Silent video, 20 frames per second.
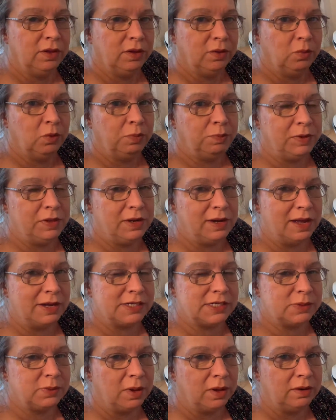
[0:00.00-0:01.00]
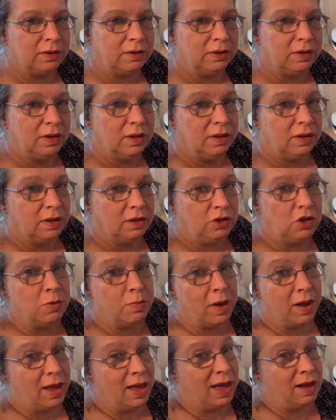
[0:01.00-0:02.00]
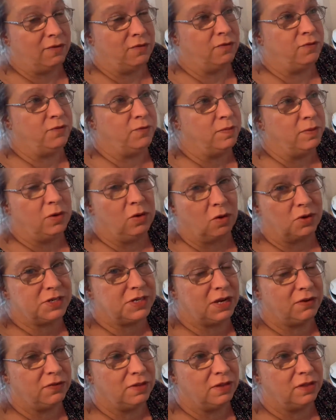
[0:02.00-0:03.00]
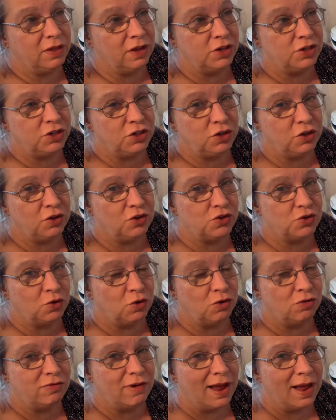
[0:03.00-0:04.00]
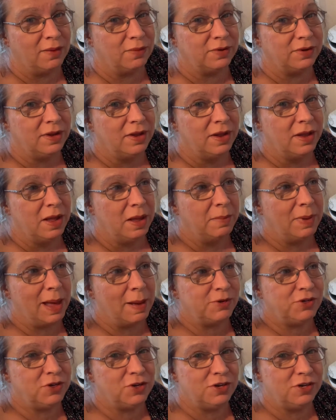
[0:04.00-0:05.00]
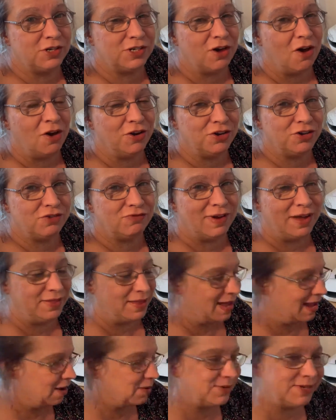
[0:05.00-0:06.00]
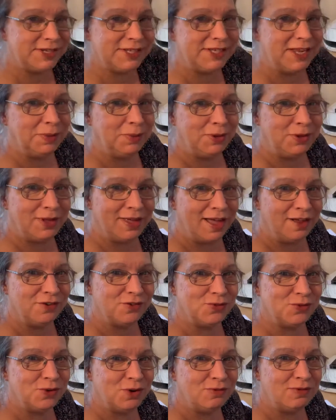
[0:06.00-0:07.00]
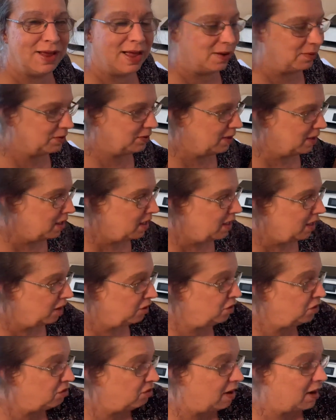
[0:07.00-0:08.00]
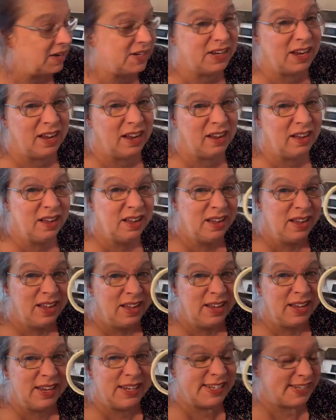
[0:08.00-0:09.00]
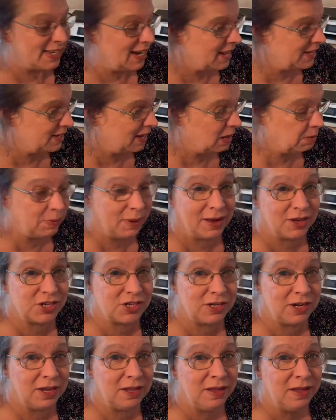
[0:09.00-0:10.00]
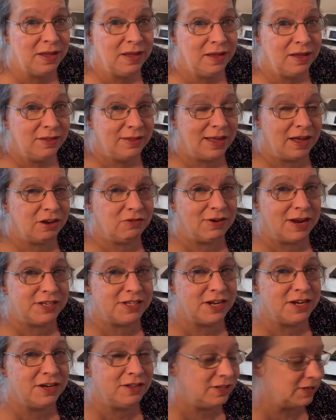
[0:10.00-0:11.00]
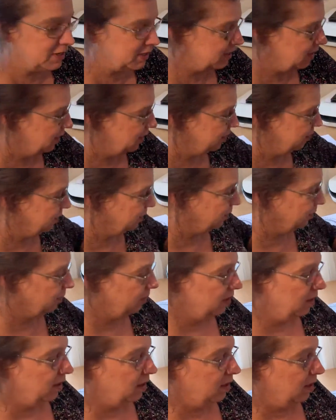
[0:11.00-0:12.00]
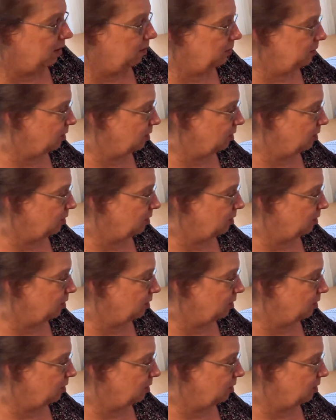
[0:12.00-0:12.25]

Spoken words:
would be the next one. You might have lots of different things that you can draw around. Perhaps you can just hunt around the house to see what you can draw around. Another idea is sellotape actually. That creates another circle. So